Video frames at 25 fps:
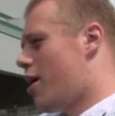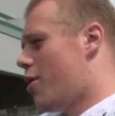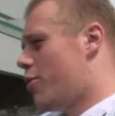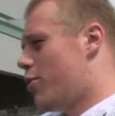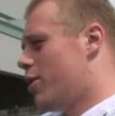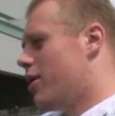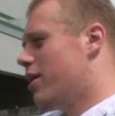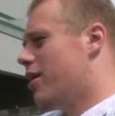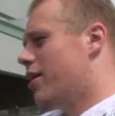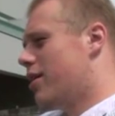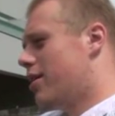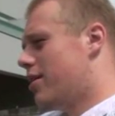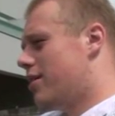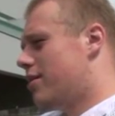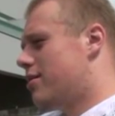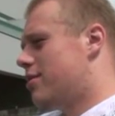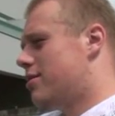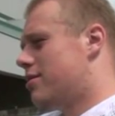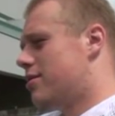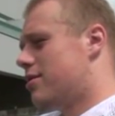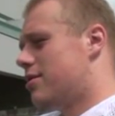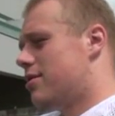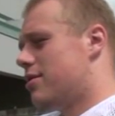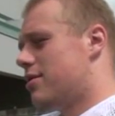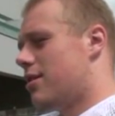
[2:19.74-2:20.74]
Really good.
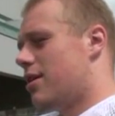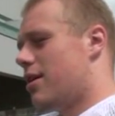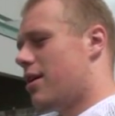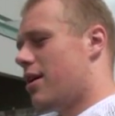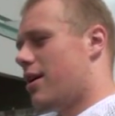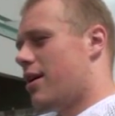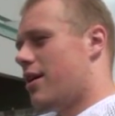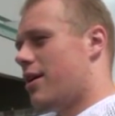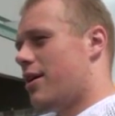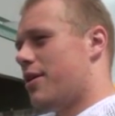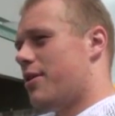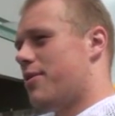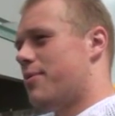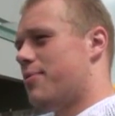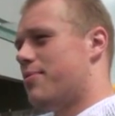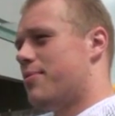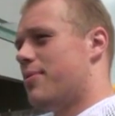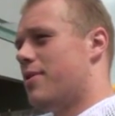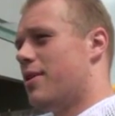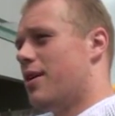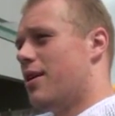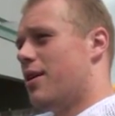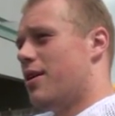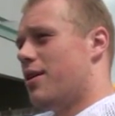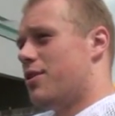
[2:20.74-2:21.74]
Got
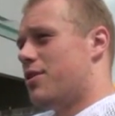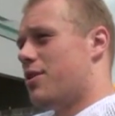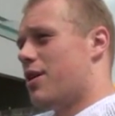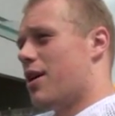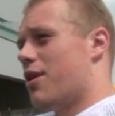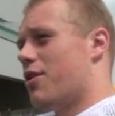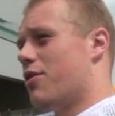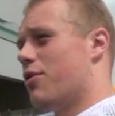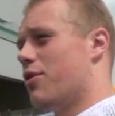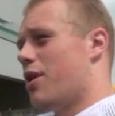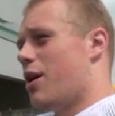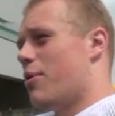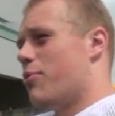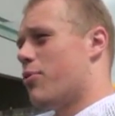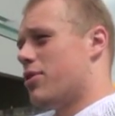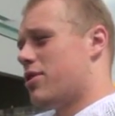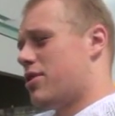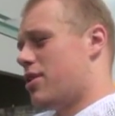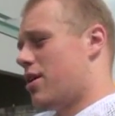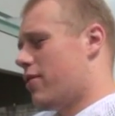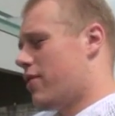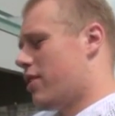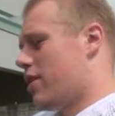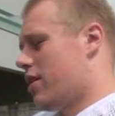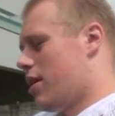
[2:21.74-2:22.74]
to do a lot more
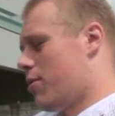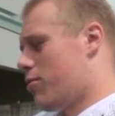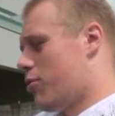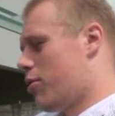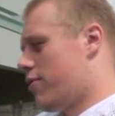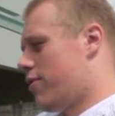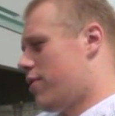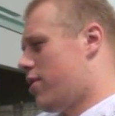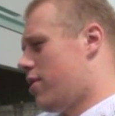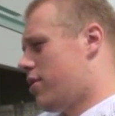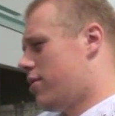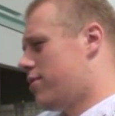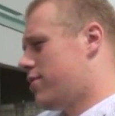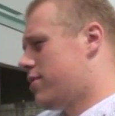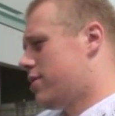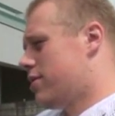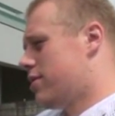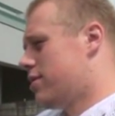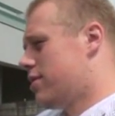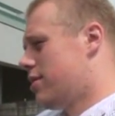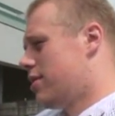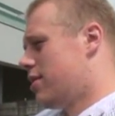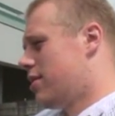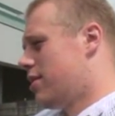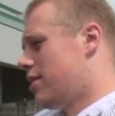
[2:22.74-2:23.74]
stuff, get a lot more involved.
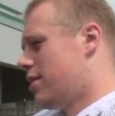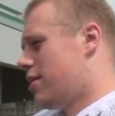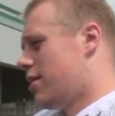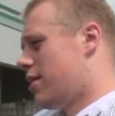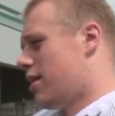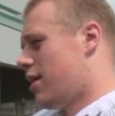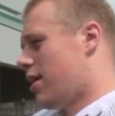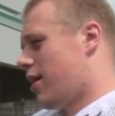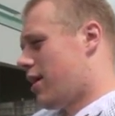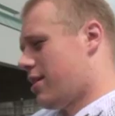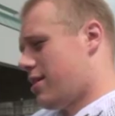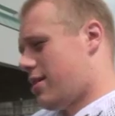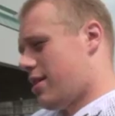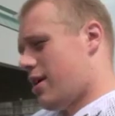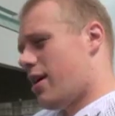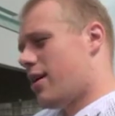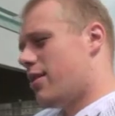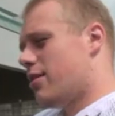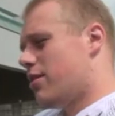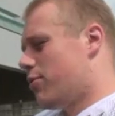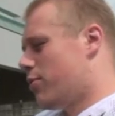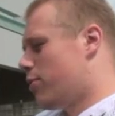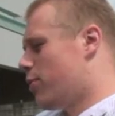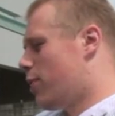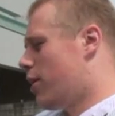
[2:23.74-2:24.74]
Like I said,
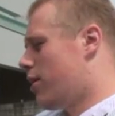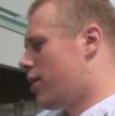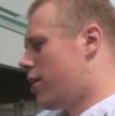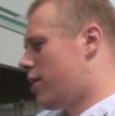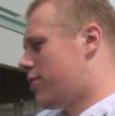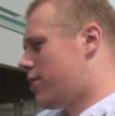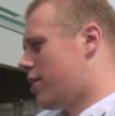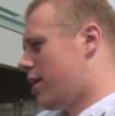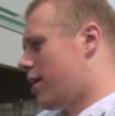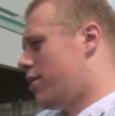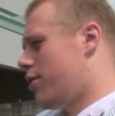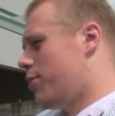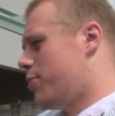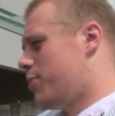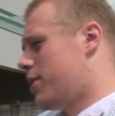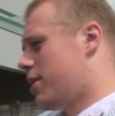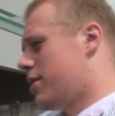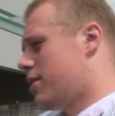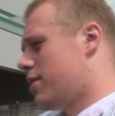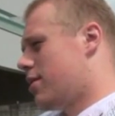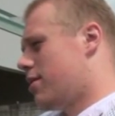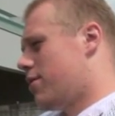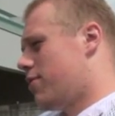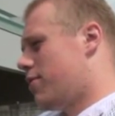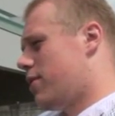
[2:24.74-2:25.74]
well enough to get a new
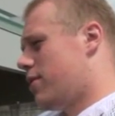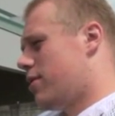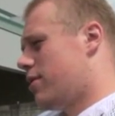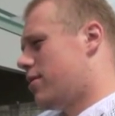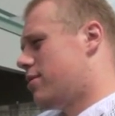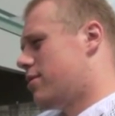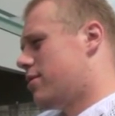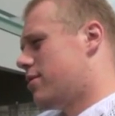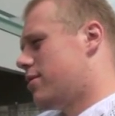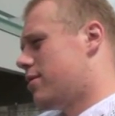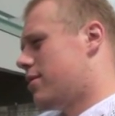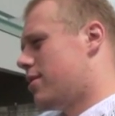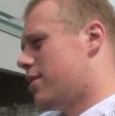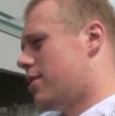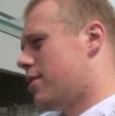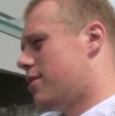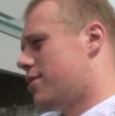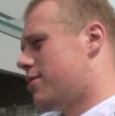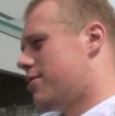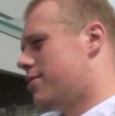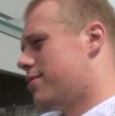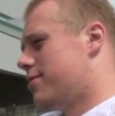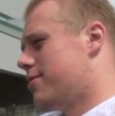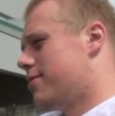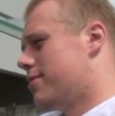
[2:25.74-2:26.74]
position on the field,
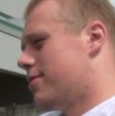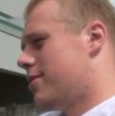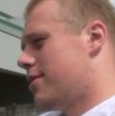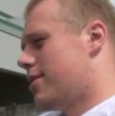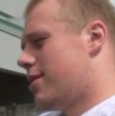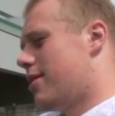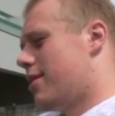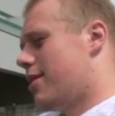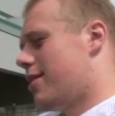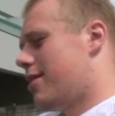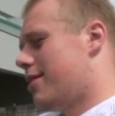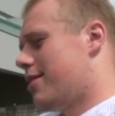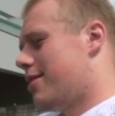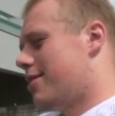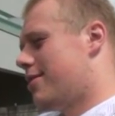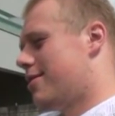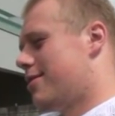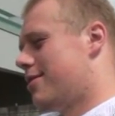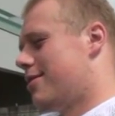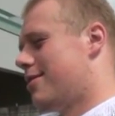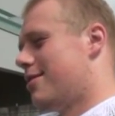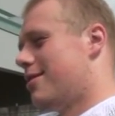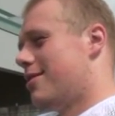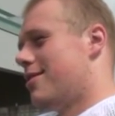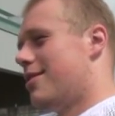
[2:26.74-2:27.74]
so
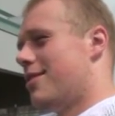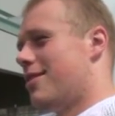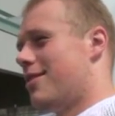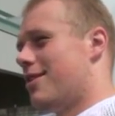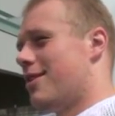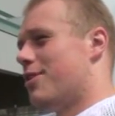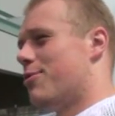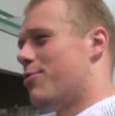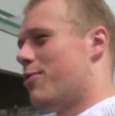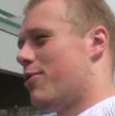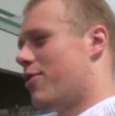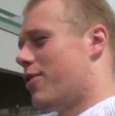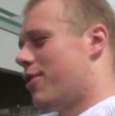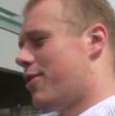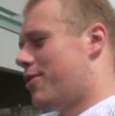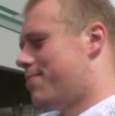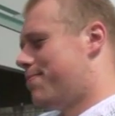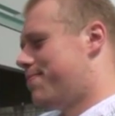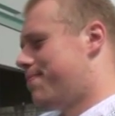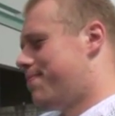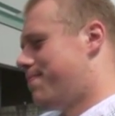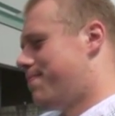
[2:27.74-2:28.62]
it'll be fun.